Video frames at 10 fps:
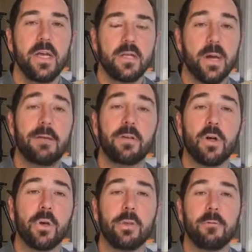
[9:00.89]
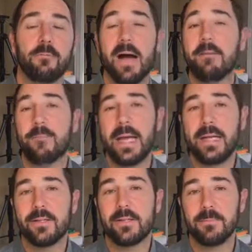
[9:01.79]
So after going through 5
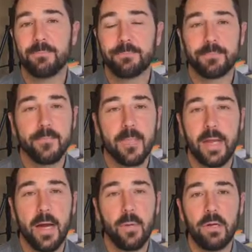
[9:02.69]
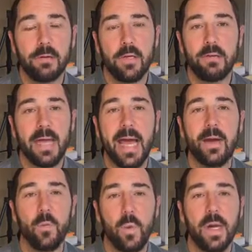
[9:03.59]
banks, I really only had